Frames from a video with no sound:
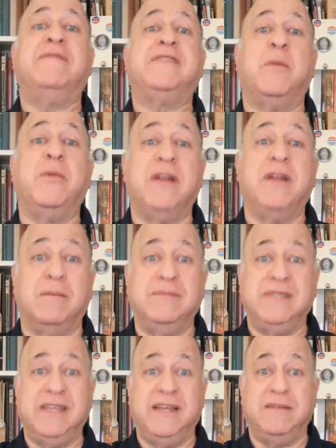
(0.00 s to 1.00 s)
someone
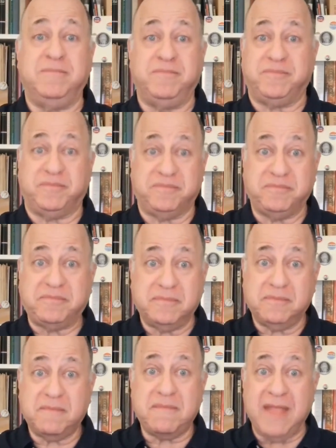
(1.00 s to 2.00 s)
comes in
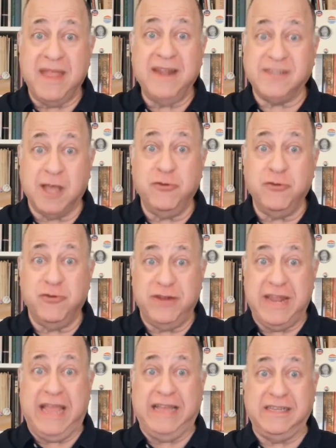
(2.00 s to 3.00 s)
and it's 100
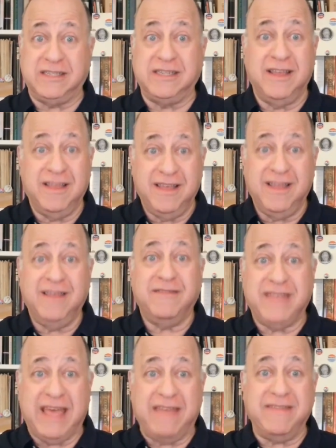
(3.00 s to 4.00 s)
days,
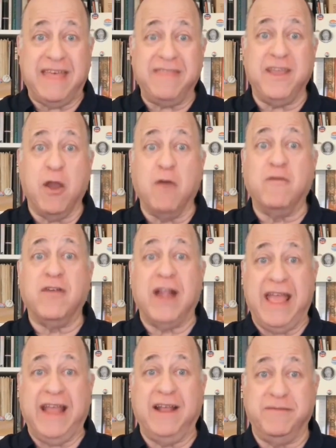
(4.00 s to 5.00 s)
that the
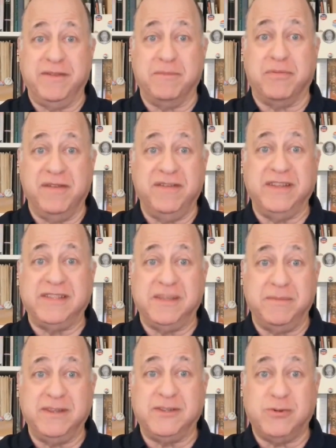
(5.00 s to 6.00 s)
overhang of the previous
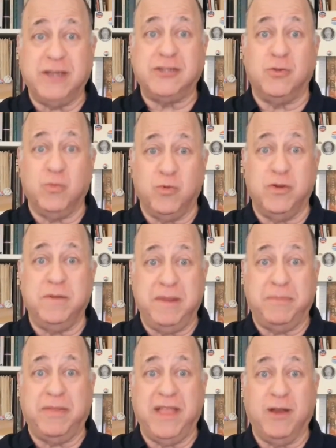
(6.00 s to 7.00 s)
administration would be
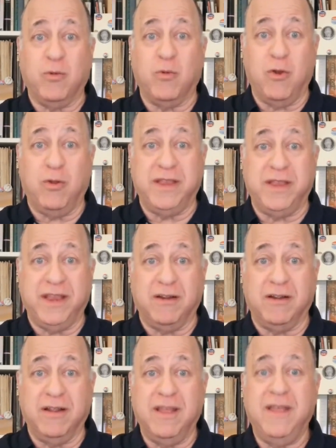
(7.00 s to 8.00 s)
playing a role
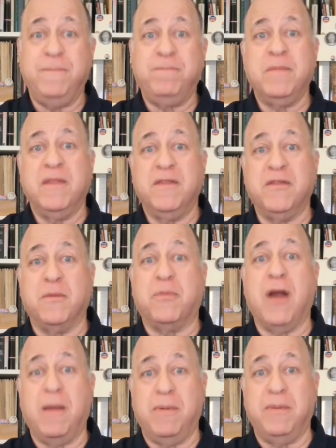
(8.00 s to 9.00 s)
here. The
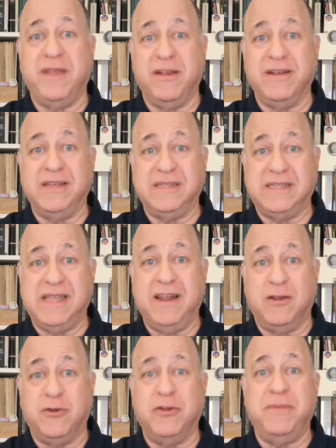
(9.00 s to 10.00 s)
problem here is that
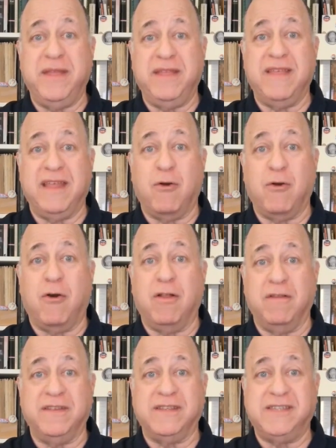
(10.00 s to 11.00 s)
it could be that all
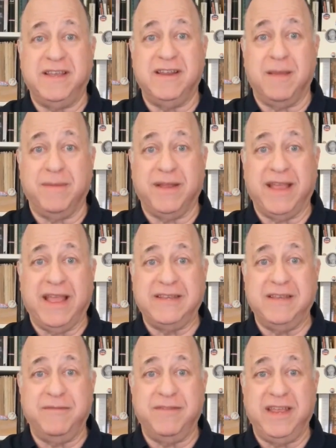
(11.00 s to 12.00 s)
of this economic
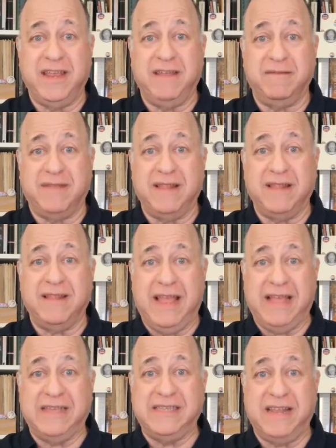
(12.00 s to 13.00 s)
activity that
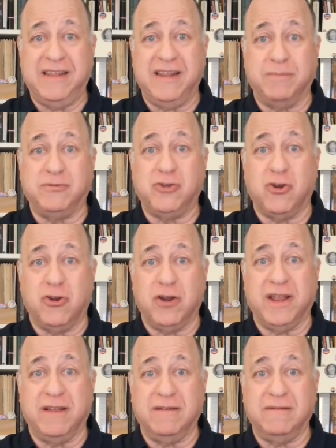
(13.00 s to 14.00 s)
has ended up
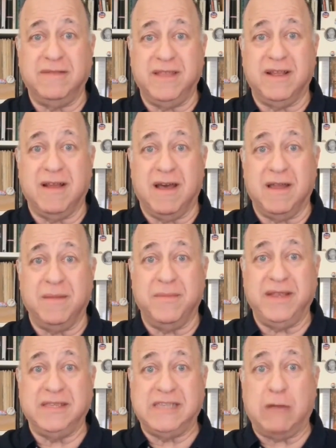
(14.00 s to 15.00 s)
turning the
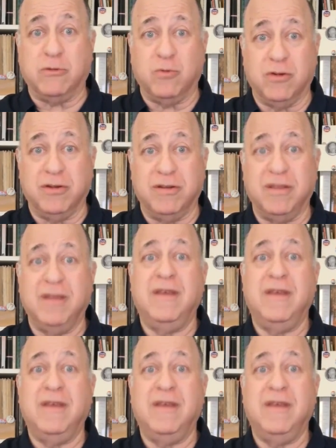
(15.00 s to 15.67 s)
economy southward